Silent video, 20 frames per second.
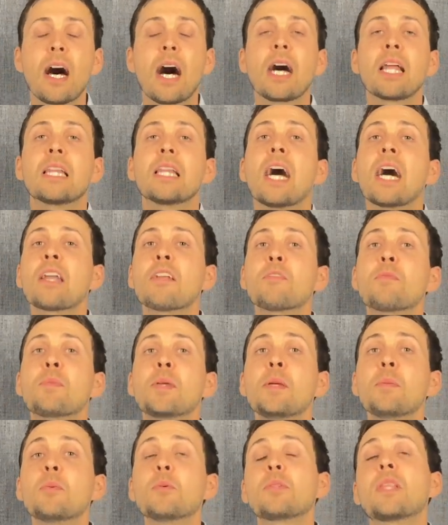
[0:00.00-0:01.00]
A lot of
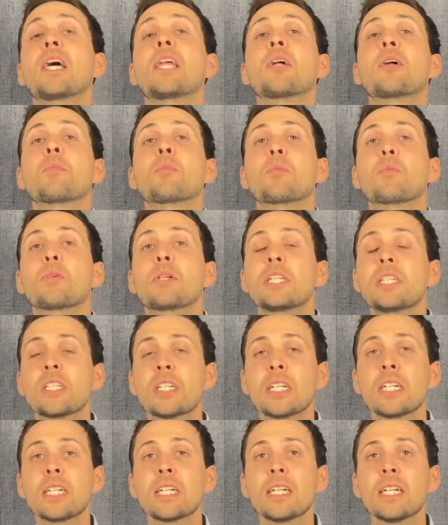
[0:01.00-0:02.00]
people that are
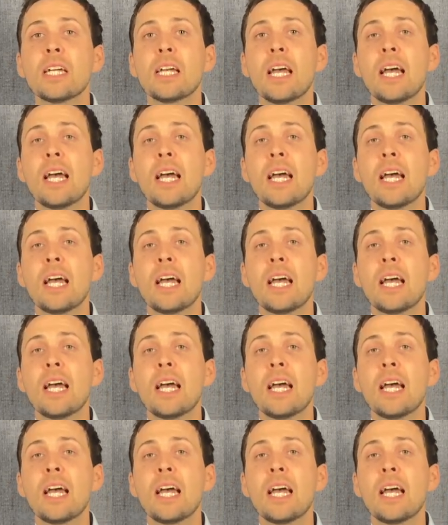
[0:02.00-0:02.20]
preaching